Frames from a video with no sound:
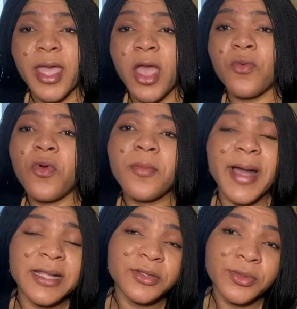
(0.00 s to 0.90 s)
a
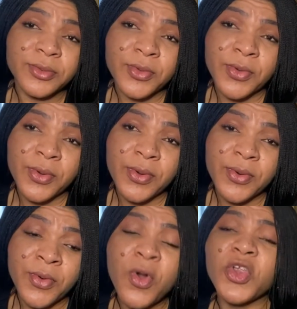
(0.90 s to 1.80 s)
woman
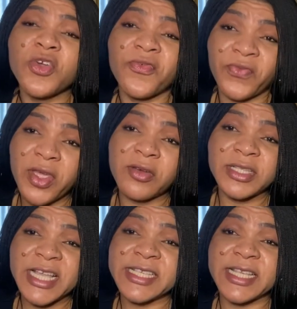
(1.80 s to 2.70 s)
who you feel
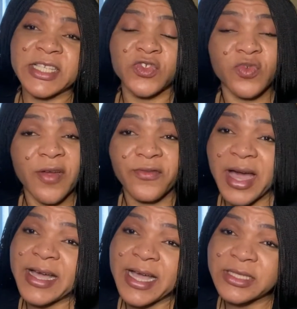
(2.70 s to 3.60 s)
is
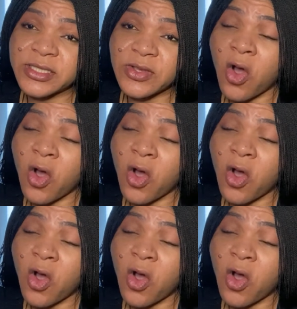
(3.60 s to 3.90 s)
extravagant